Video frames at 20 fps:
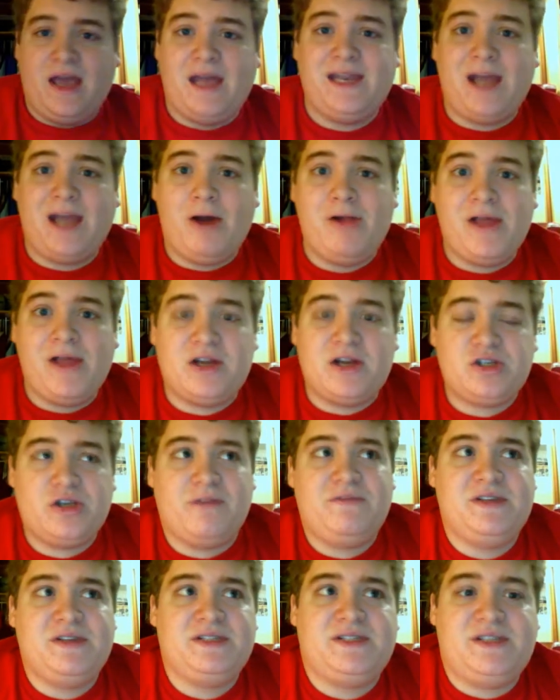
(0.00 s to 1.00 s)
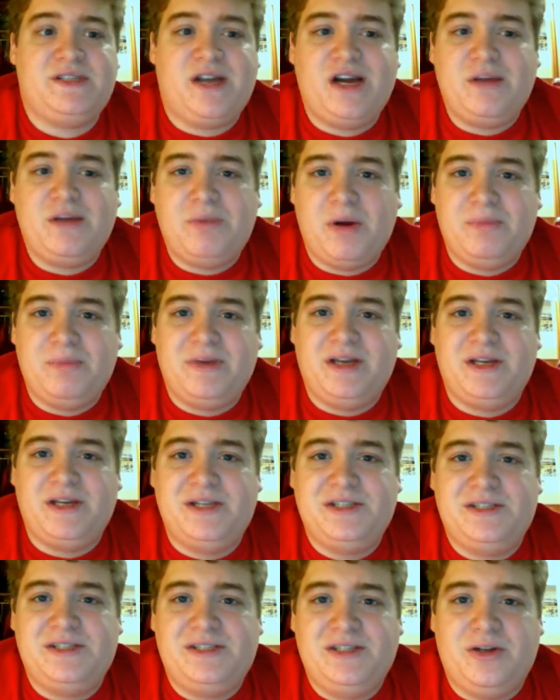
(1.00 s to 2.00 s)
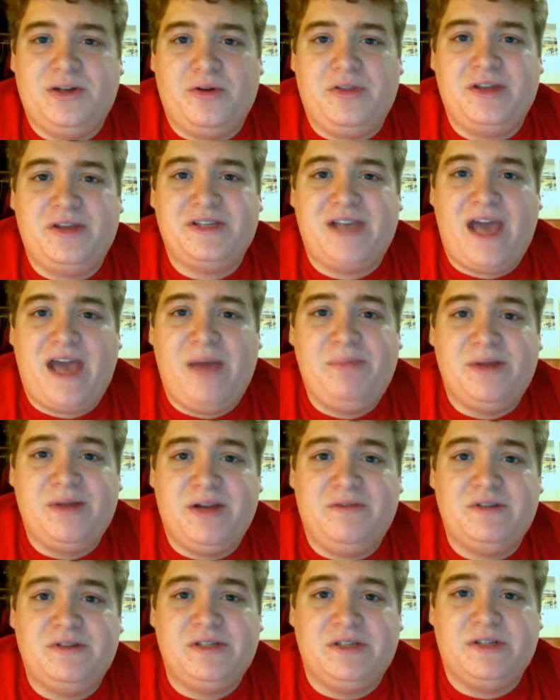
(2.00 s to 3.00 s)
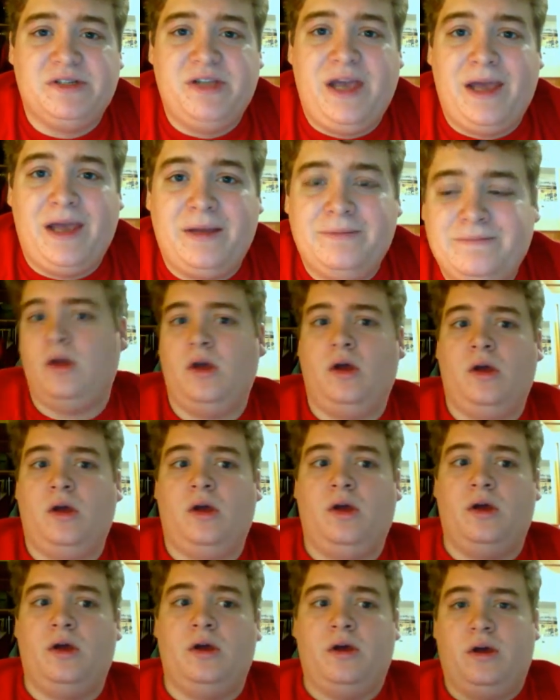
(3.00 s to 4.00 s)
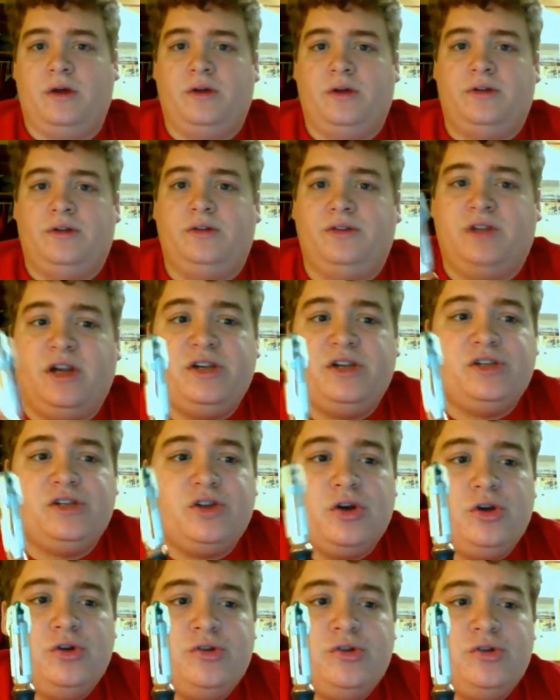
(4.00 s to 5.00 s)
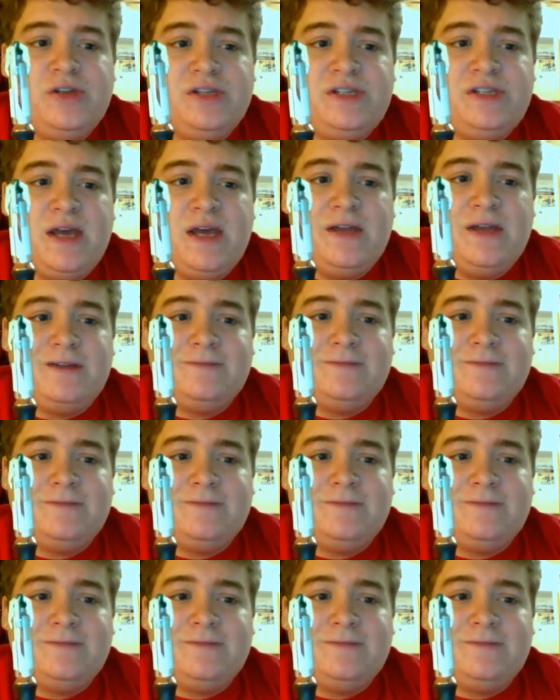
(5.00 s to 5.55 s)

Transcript: And now I'll actually have things to talk about because, you know, things happen every single day. Did I show you this yet?